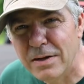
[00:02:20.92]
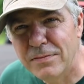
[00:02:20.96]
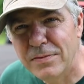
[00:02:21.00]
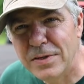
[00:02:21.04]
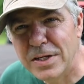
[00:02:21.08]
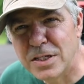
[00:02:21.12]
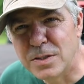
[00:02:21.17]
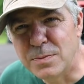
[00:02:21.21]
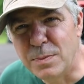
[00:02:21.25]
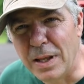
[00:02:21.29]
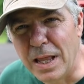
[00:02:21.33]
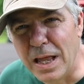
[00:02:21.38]
of
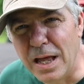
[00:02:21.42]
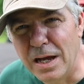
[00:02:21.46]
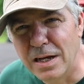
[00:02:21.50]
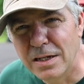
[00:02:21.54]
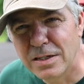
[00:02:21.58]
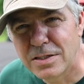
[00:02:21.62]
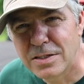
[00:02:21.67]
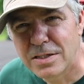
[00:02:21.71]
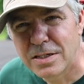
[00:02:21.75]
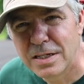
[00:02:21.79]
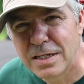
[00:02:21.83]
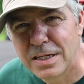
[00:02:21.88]
these
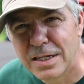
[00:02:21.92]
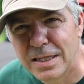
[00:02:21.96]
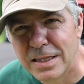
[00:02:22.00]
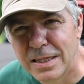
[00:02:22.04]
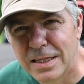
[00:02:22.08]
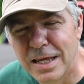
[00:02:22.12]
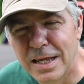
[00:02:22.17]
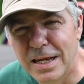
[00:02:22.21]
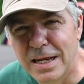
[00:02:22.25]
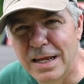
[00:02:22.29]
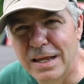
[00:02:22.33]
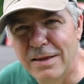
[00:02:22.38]
blocks,
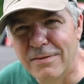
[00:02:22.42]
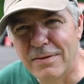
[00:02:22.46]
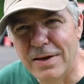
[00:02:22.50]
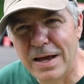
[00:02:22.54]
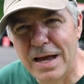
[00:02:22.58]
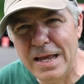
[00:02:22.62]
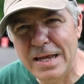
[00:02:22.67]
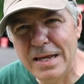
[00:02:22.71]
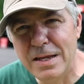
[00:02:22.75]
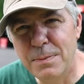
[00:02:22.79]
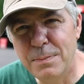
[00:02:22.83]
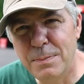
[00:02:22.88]
that if
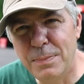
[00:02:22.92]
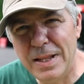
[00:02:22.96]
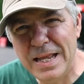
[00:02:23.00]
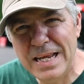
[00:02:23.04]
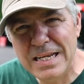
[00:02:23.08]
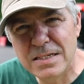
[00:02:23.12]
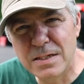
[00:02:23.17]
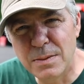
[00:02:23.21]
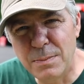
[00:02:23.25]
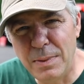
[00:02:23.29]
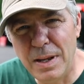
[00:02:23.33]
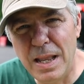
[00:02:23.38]
I can
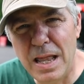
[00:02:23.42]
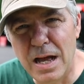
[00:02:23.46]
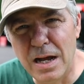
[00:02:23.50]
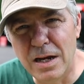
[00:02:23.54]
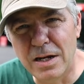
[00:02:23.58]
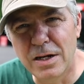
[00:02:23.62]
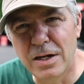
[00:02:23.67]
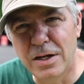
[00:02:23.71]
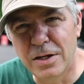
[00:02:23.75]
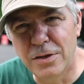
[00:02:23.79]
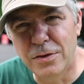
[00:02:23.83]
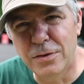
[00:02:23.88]
place a block
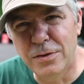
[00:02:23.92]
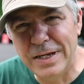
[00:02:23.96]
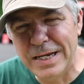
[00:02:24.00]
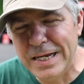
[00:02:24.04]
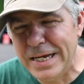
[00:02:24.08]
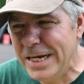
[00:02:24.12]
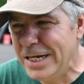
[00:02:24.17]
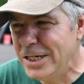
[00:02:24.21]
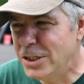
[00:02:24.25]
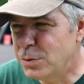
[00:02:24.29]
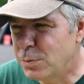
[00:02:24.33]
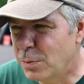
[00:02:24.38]
under
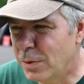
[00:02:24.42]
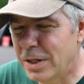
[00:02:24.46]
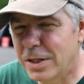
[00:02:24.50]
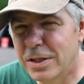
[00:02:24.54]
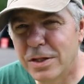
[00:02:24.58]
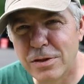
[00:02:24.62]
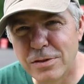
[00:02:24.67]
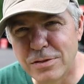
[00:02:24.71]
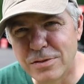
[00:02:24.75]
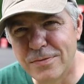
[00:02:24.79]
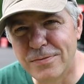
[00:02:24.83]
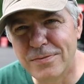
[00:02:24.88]
each one of
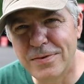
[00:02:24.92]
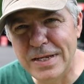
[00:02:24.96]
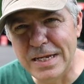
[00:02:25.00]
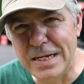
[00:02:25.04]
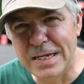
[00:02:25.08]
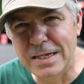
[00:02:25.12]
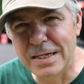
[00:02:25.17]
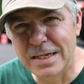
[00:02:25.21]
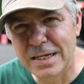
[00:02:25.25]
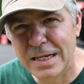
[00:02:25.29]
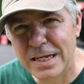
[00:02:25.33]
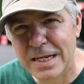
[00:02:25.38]
those
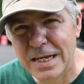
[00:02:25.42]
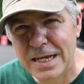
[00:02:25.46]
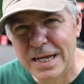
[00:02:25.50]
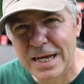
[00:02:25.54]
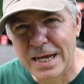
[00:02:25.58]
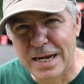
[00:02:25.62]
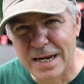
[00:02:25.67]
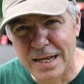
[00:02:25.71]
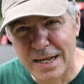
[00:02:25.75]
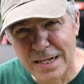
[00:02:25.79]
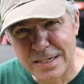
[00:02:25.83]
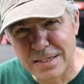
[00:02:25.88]
feet,
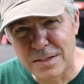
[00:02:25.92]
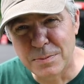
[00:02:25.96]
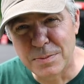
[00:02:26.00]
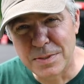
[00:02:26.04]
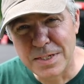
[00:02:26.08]
and I got some